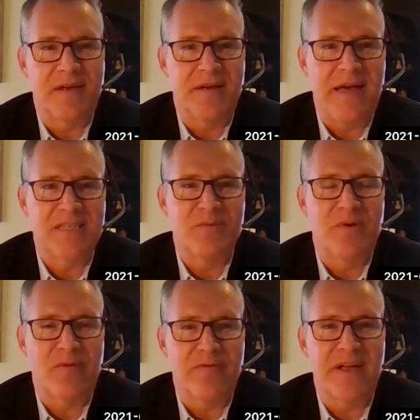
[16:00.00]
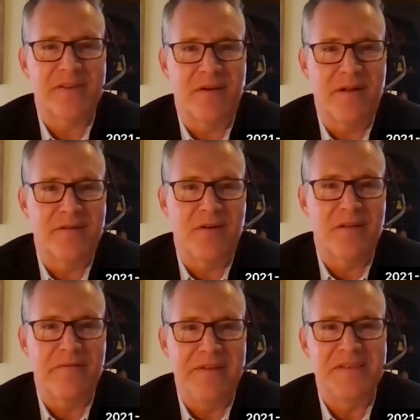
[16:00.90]
as we reflect on
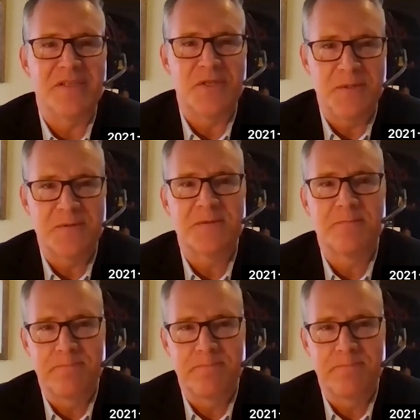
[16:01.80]
all of these issues.